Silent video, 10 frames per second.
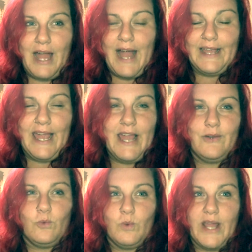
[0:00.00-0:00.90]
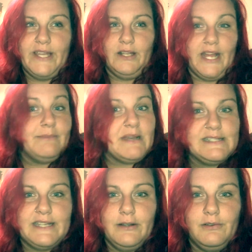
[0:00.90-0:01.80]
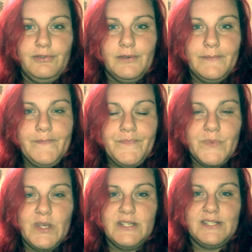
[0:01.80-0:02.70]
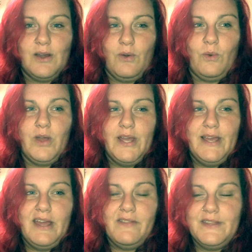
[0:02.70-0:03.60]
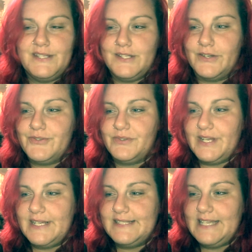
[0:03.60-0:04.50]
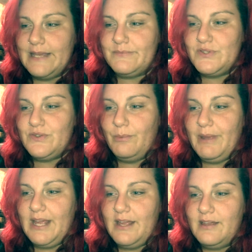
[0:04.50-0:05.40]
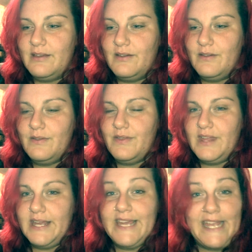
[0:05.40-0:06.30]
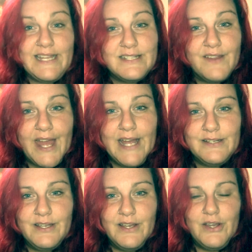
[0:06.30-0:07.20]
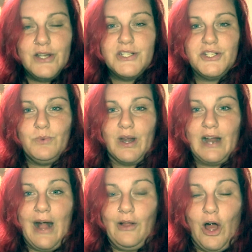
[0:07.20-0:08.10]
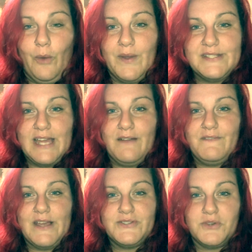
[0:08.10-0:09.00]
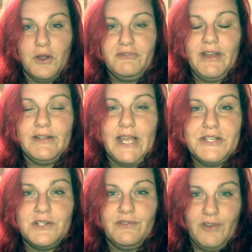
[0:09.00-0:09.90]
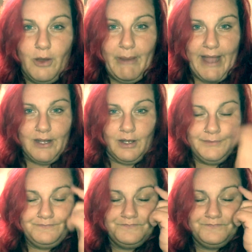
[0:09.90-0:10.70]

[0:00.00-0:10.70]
I can't regulate myself. So this surgery seems to be the key to that, to where I'll always have that strong foundation to fall back on.